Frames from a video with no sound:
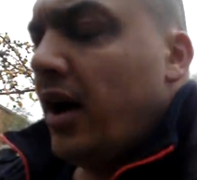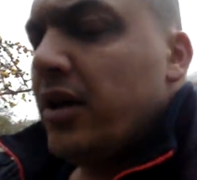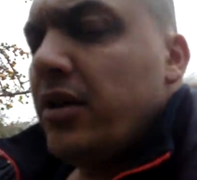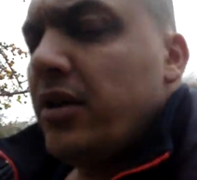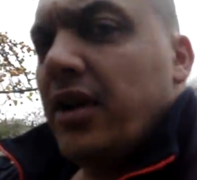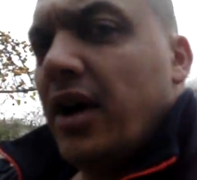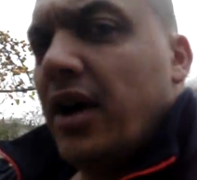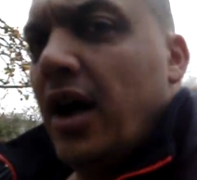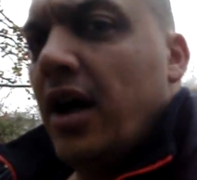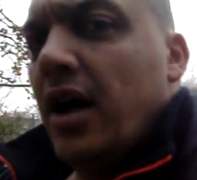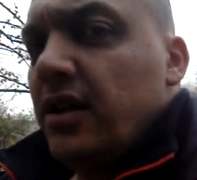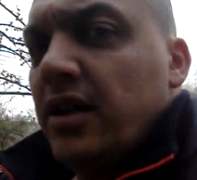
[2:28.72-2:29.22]

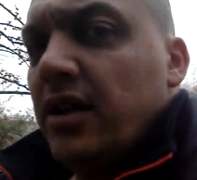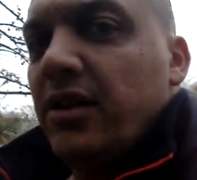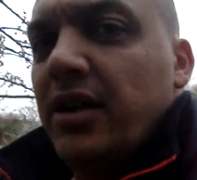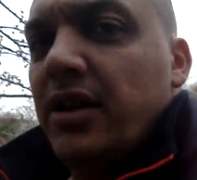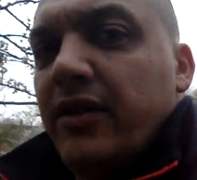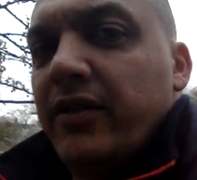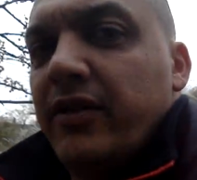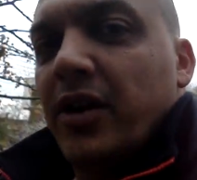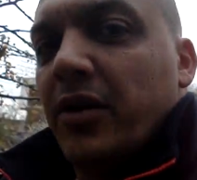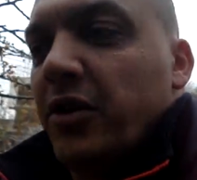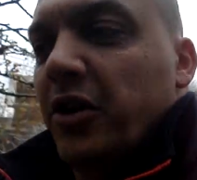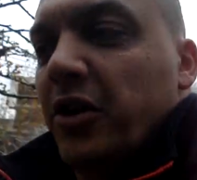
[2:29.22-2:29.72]
was like, I don't
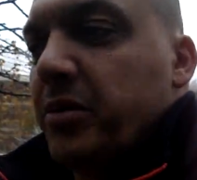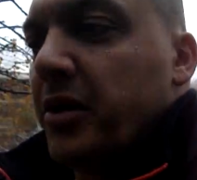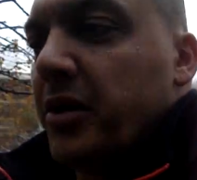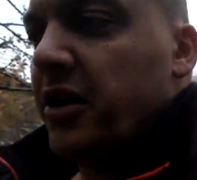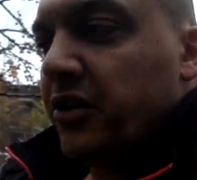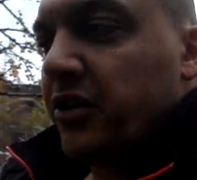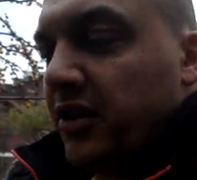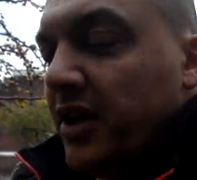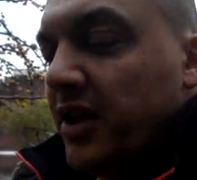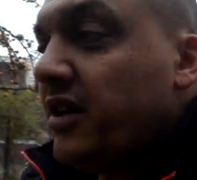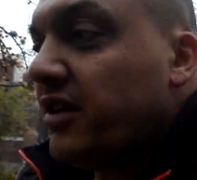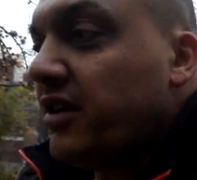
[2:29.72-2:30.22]
even know who this
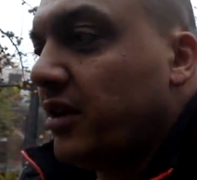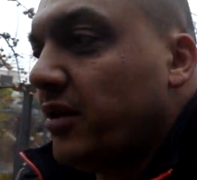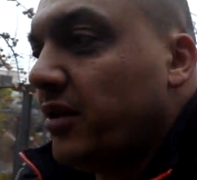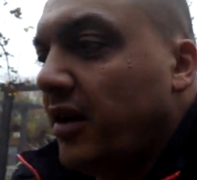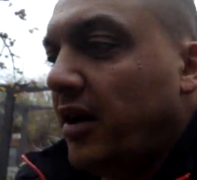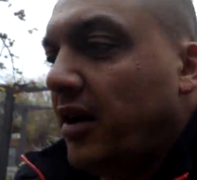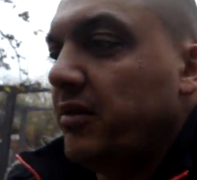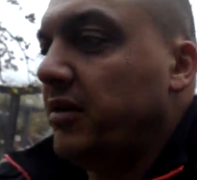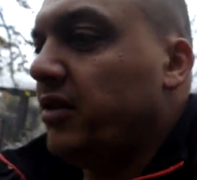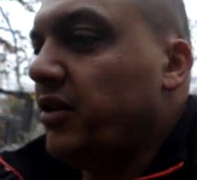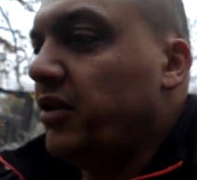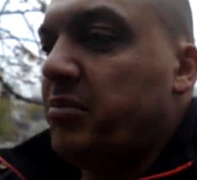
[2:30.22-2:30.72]
person is. So
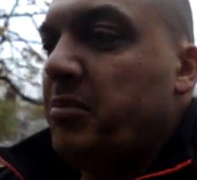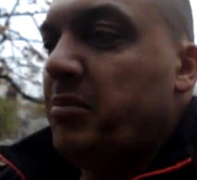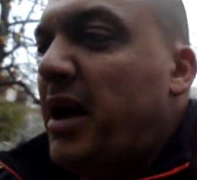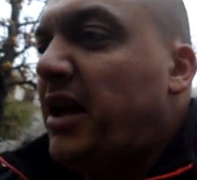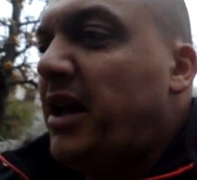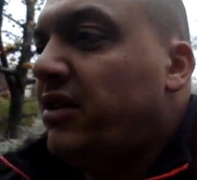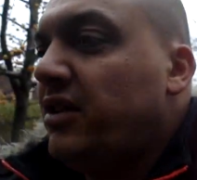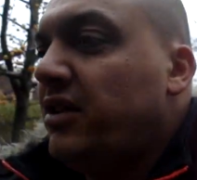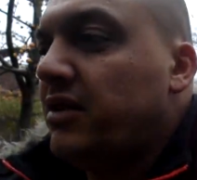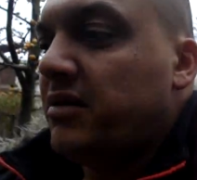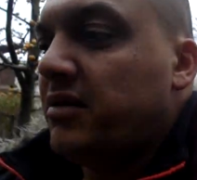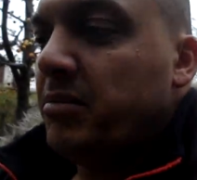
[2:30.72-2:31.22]
I just
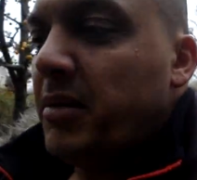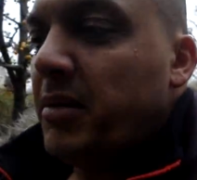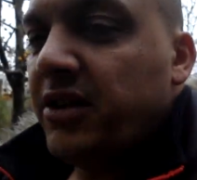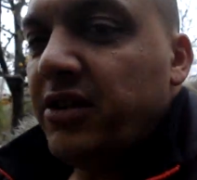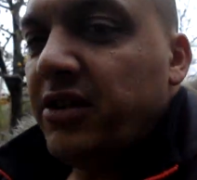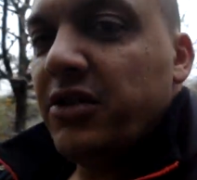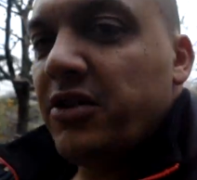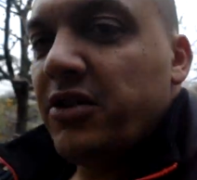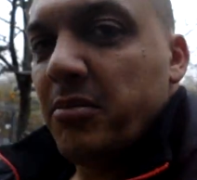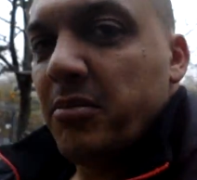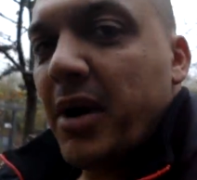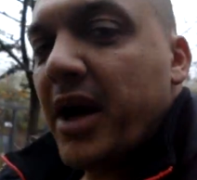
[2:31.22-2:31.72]

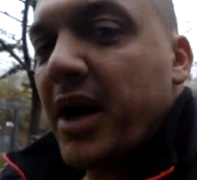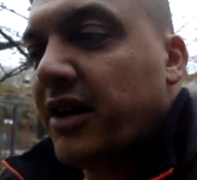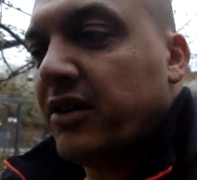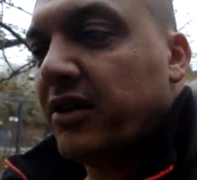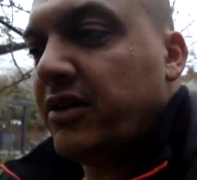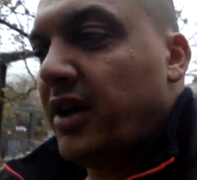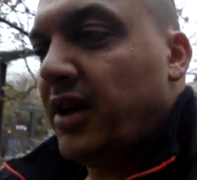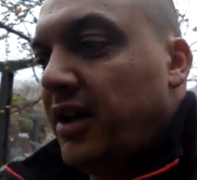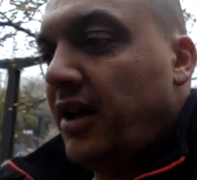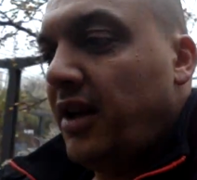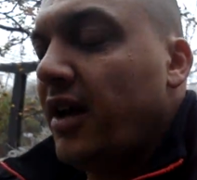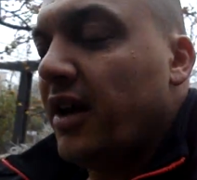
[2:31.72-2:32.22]
messaged them back
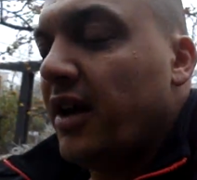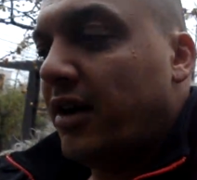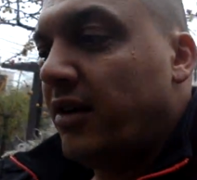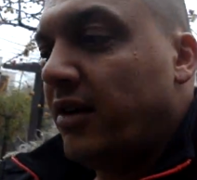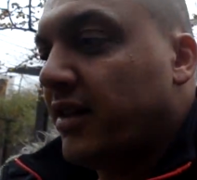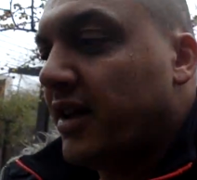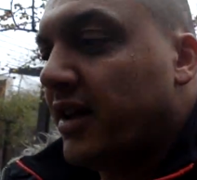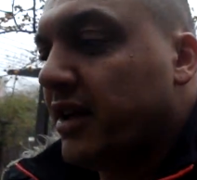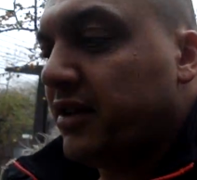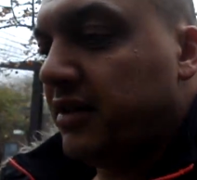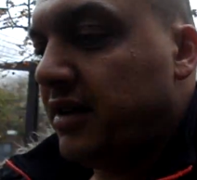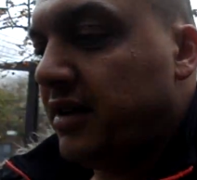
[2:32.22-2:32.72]
saying, hello,
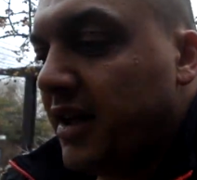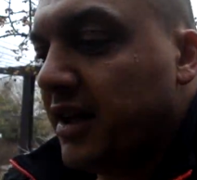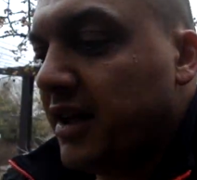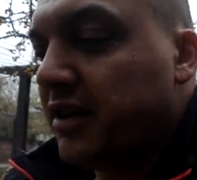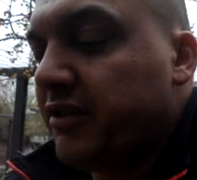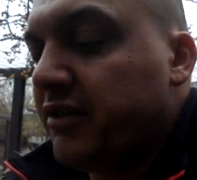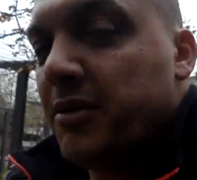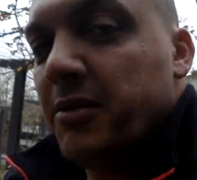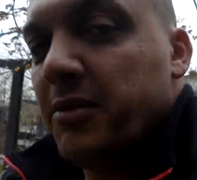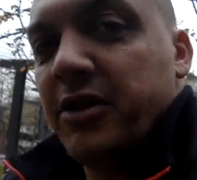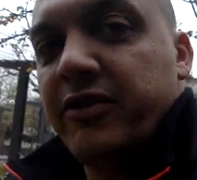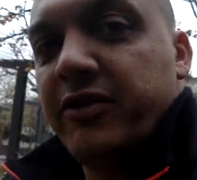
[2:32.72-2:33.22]
thanks very
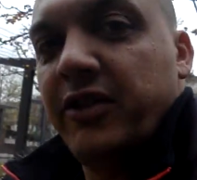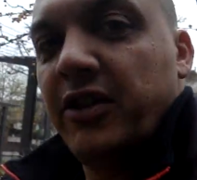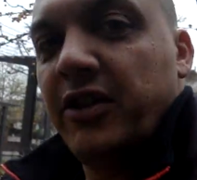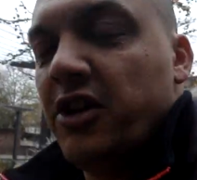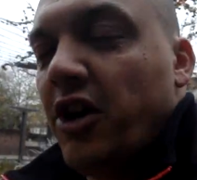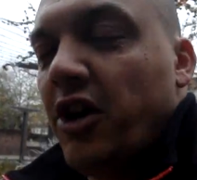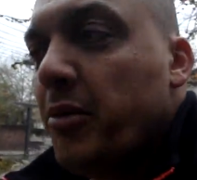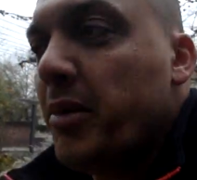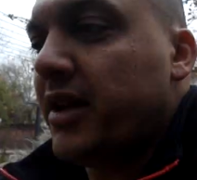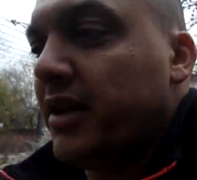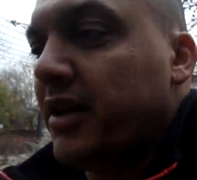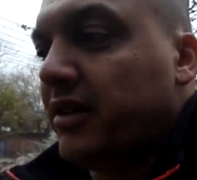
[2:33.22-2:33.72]
much for your
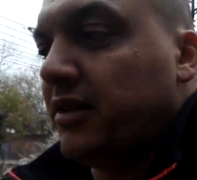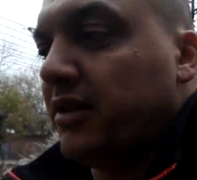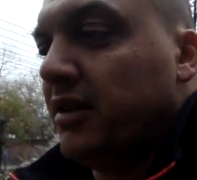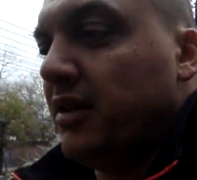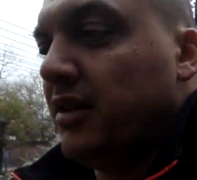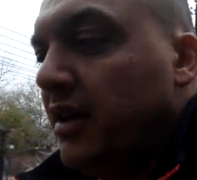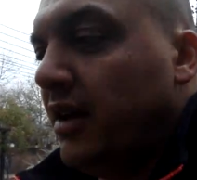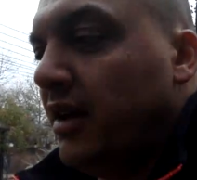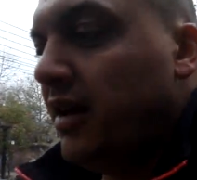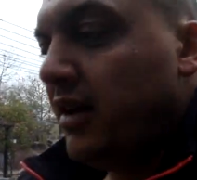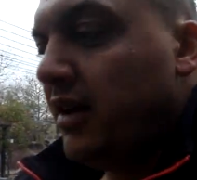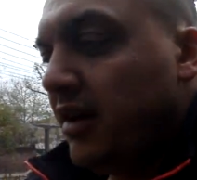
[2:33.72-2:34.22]
comments.
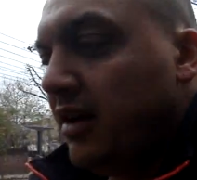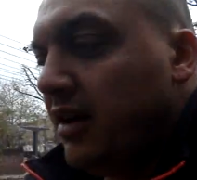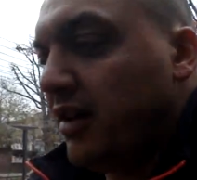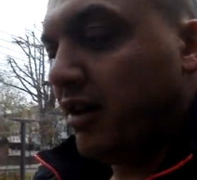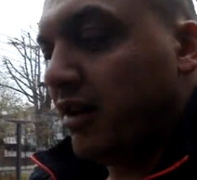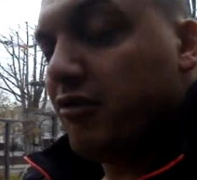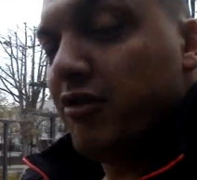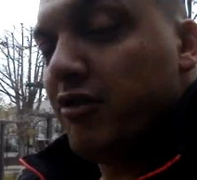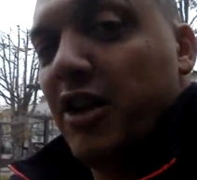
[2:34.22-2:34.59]
You know, I